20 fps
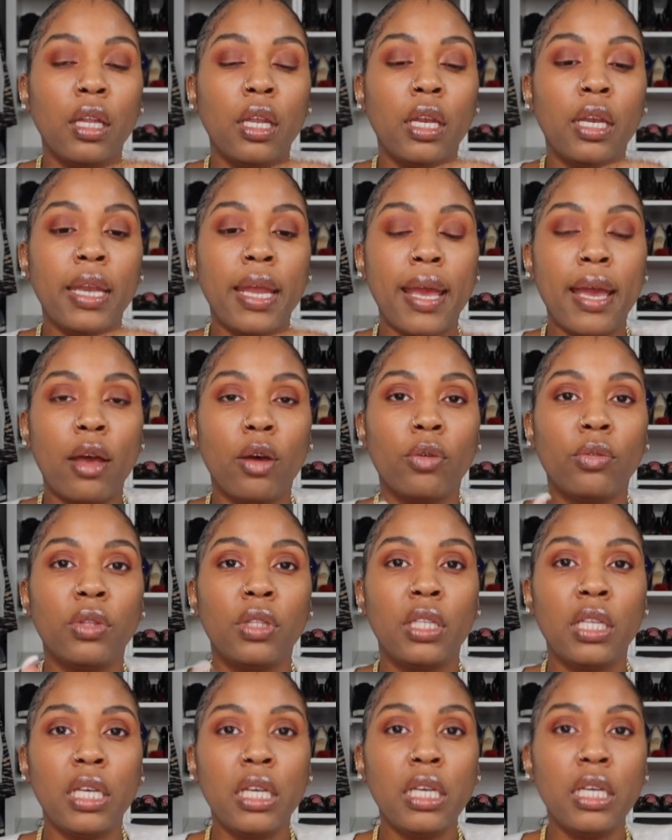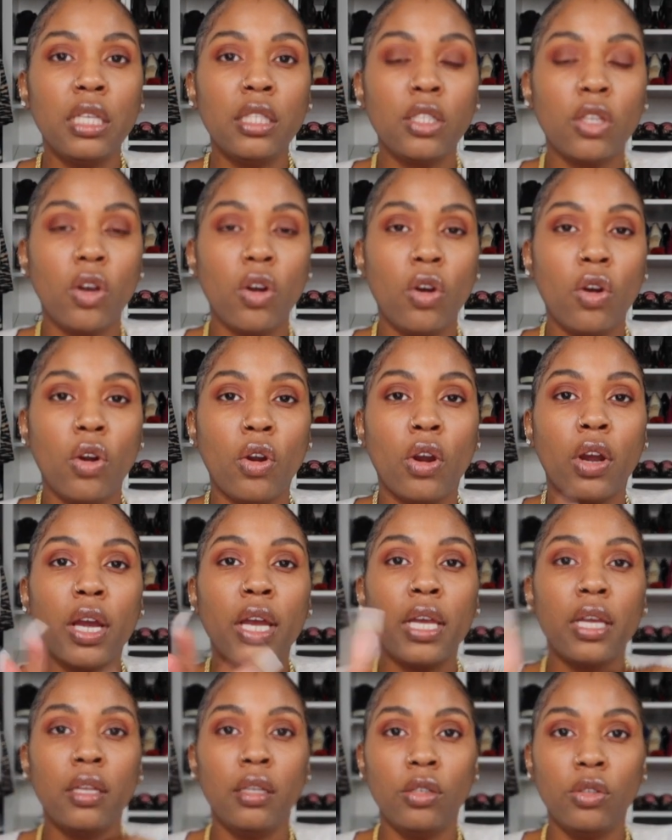Now, these are
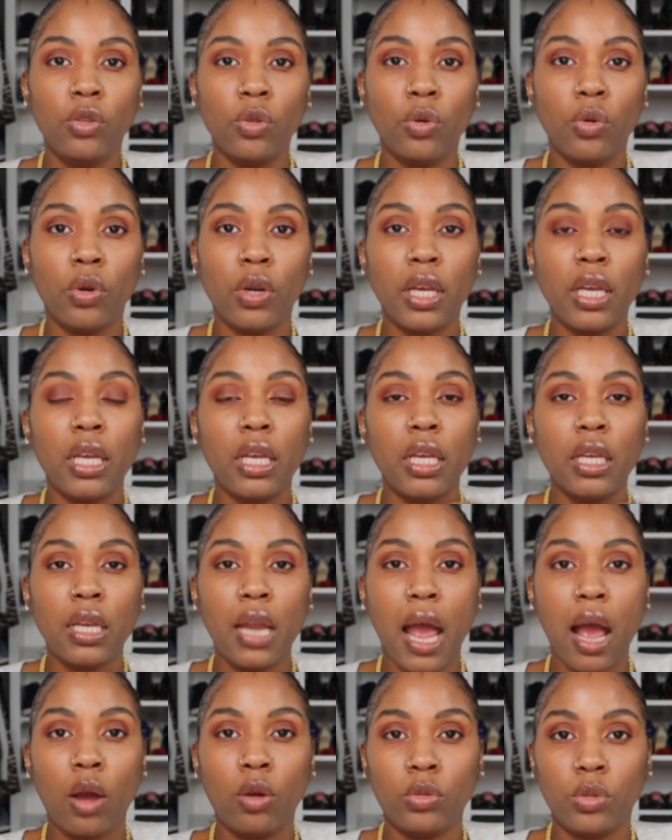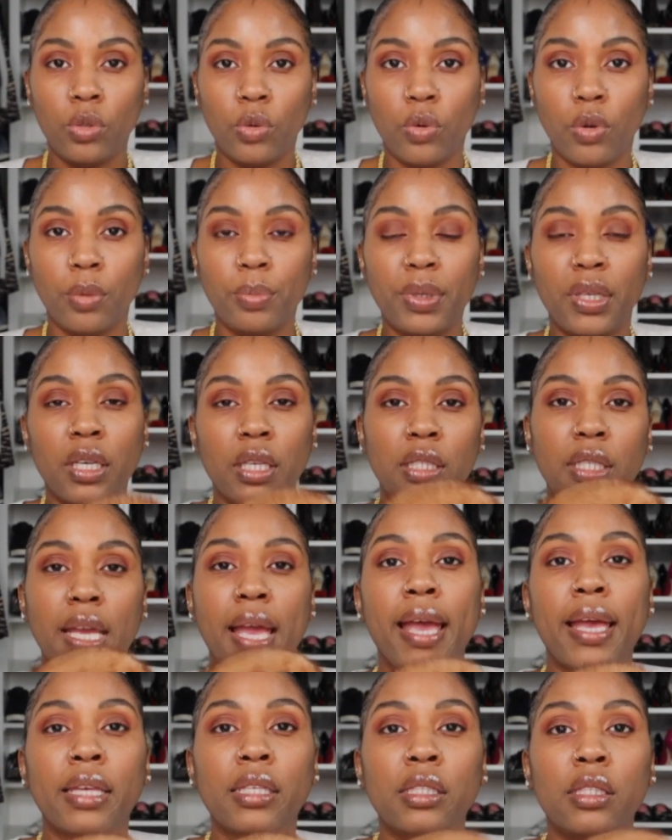indoor and outdoor because it
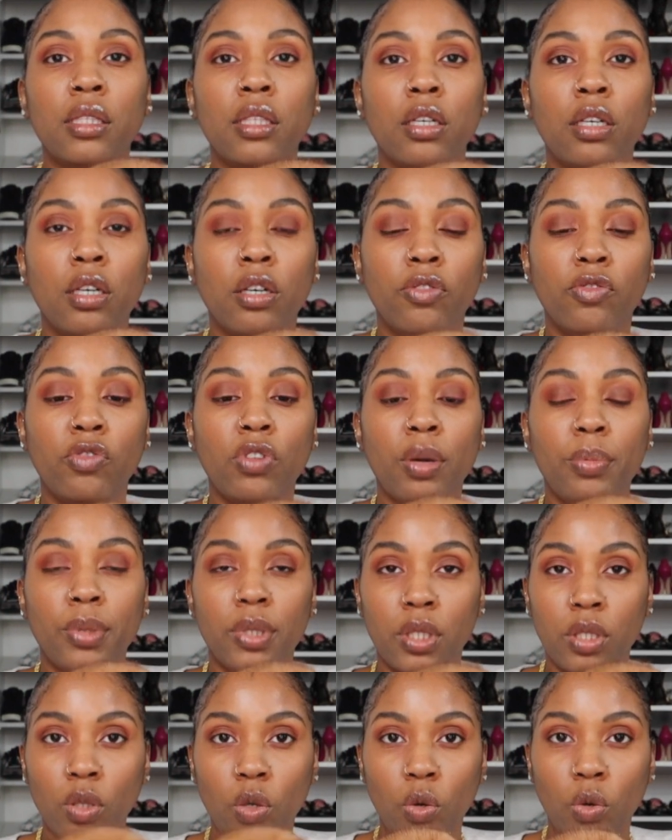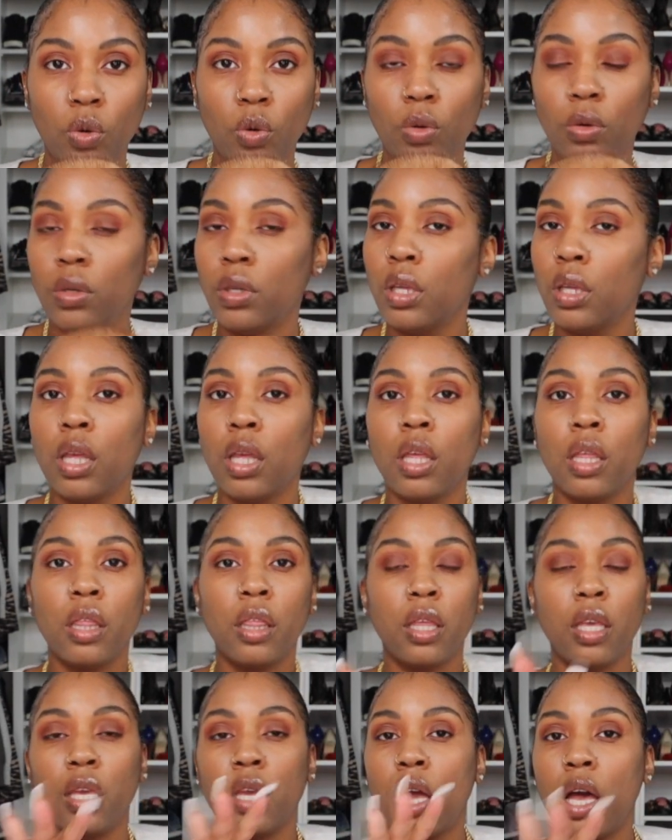has the rubber sole.
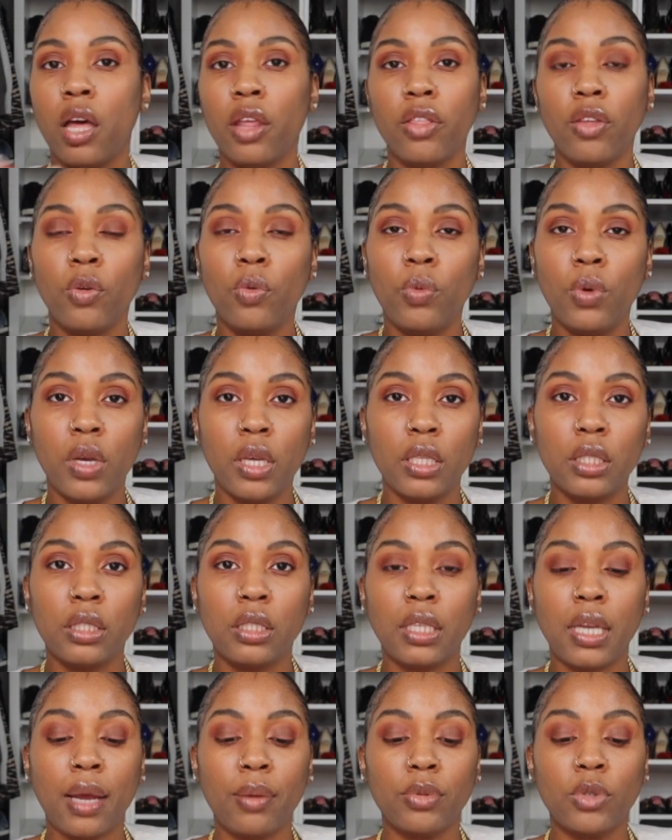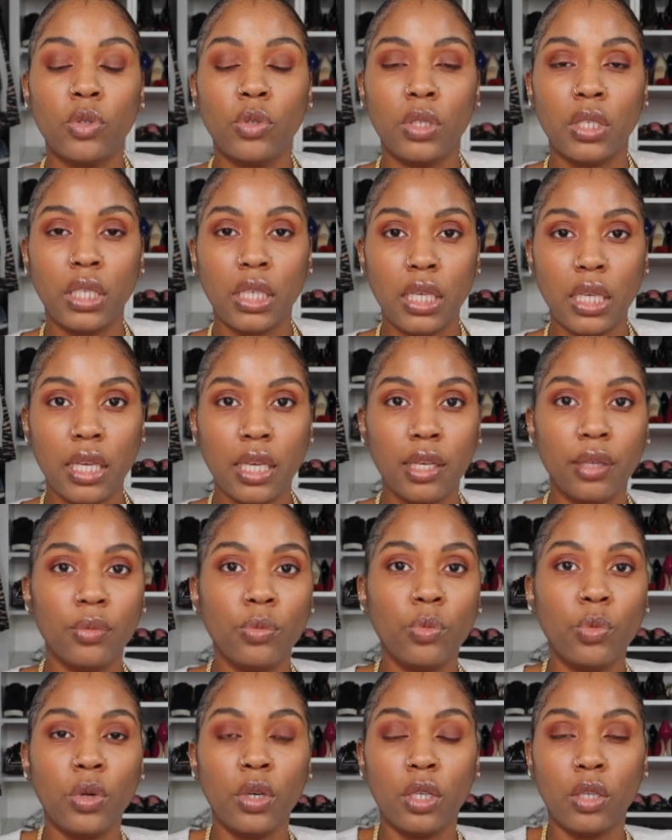The other ones that I was going to get
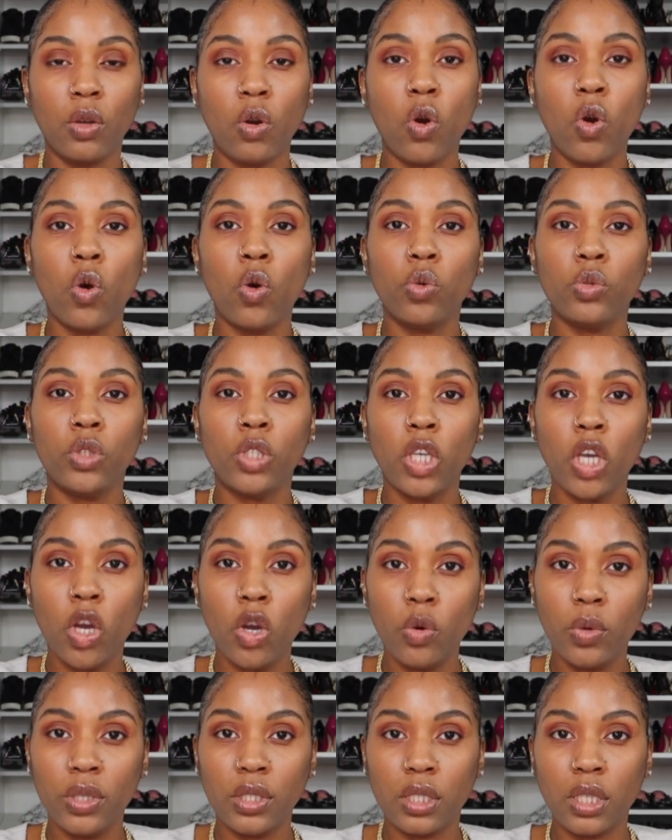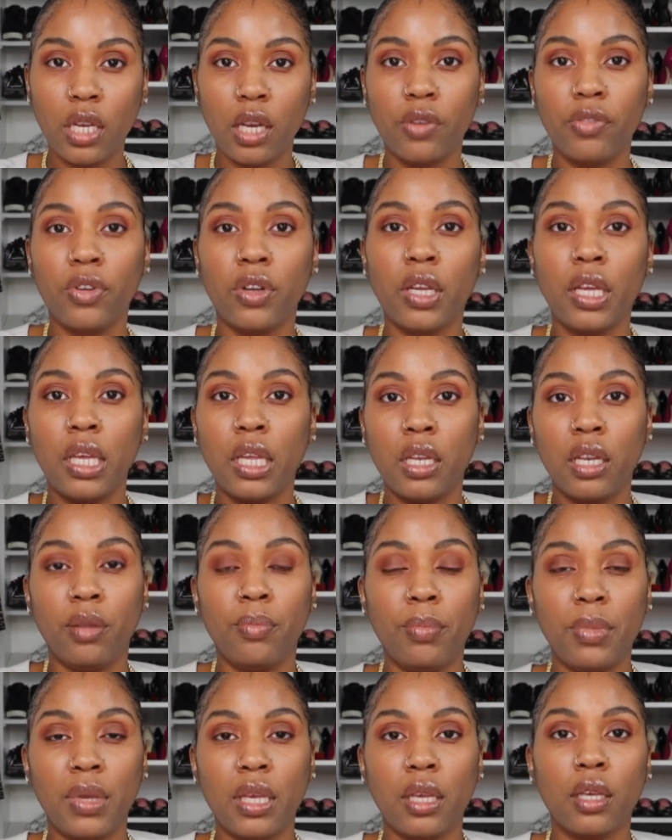where the whole toe is covered in the
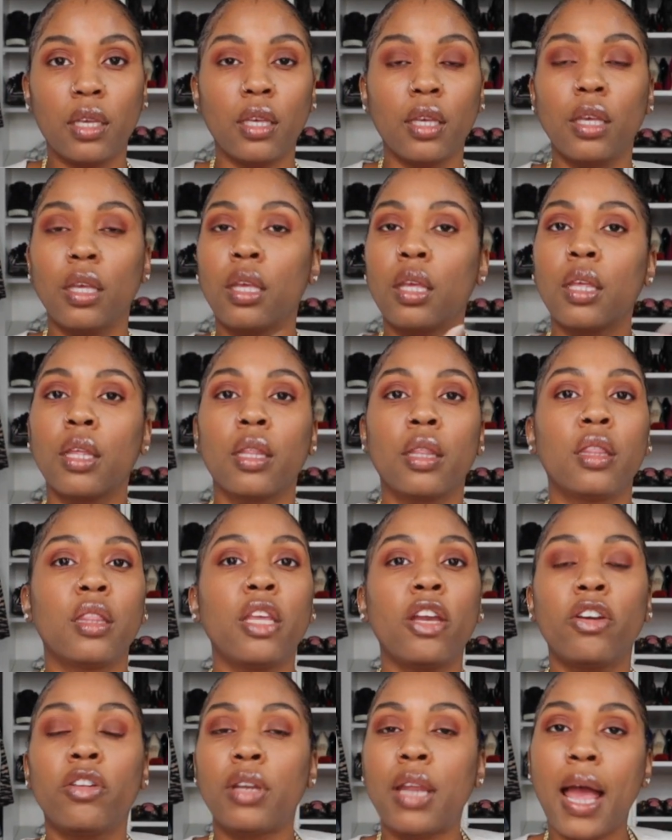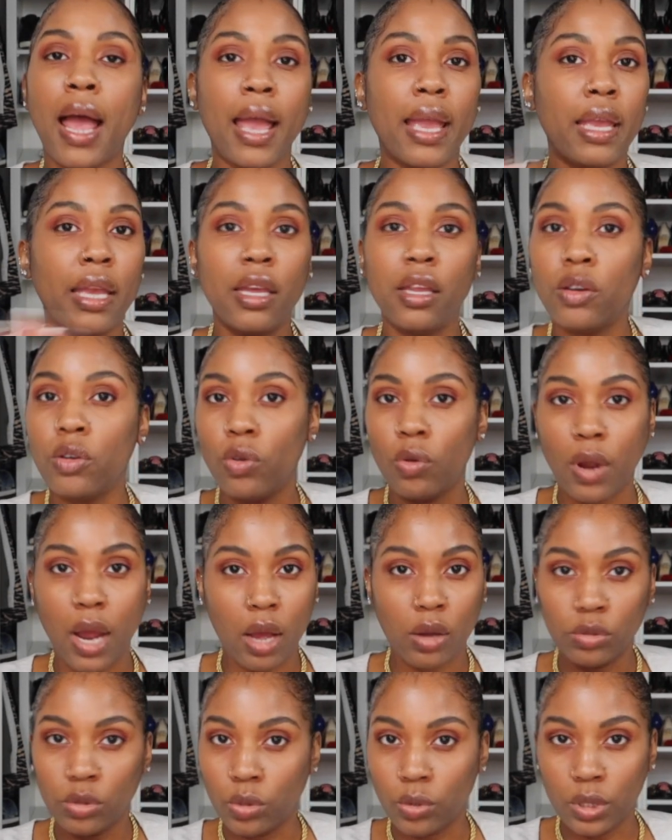mink, they're not indoor
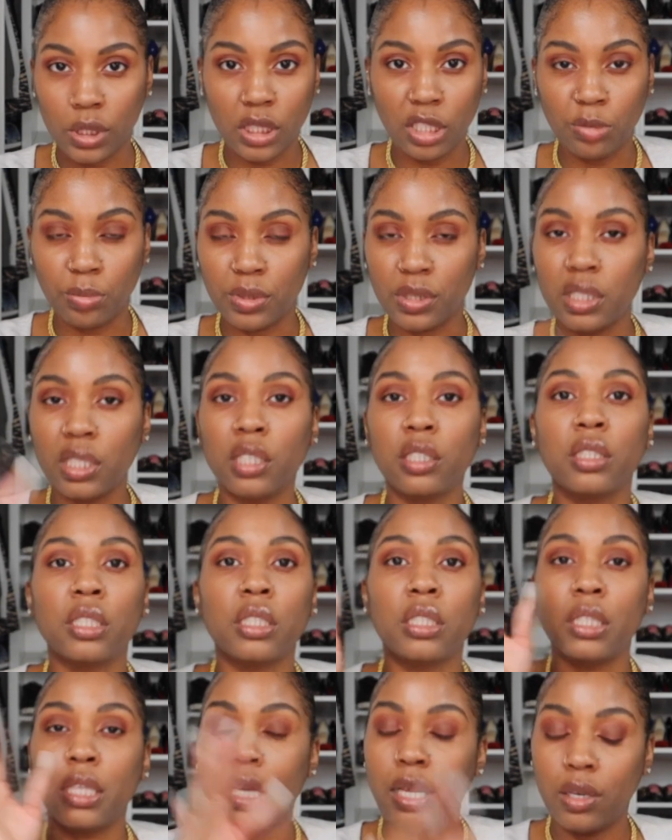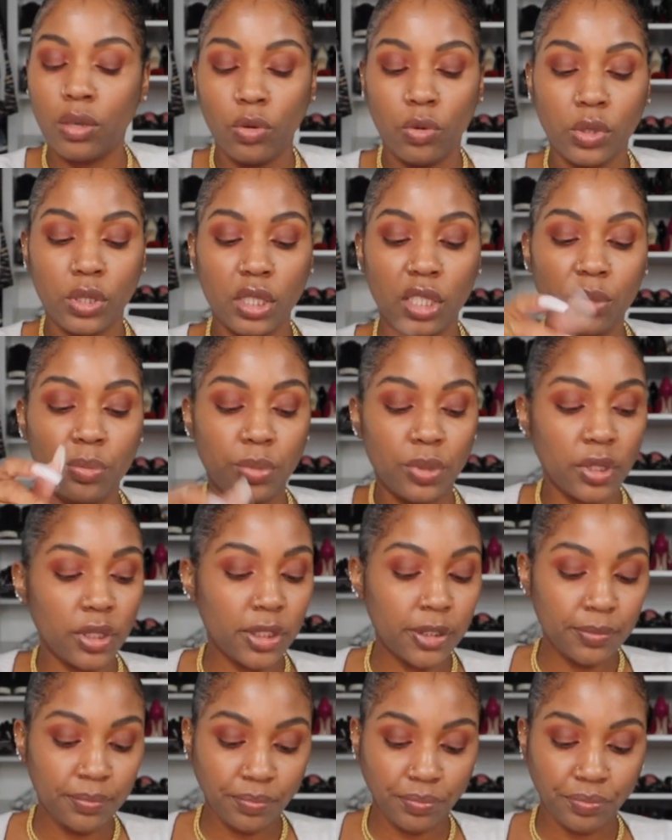outdoor slippers. They're just indoor slippers.